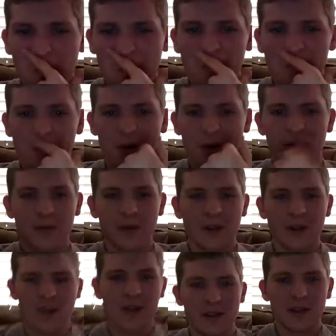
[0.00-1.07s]
well, I
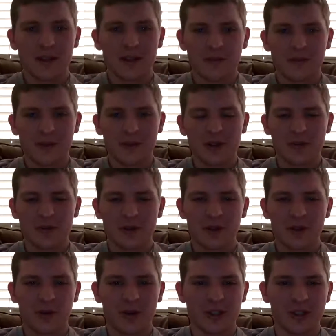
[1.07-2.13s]
think the first real
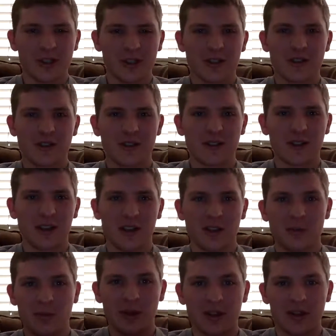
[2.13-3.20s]
question is C,
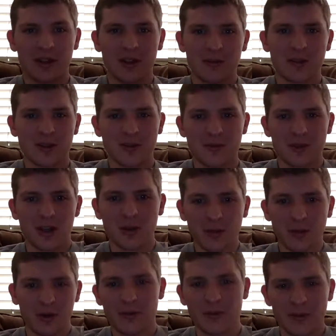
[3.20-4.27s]
but I'm just trying to
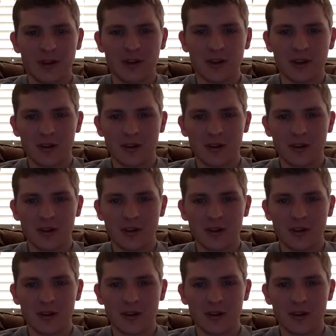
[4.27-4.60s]
pull up the.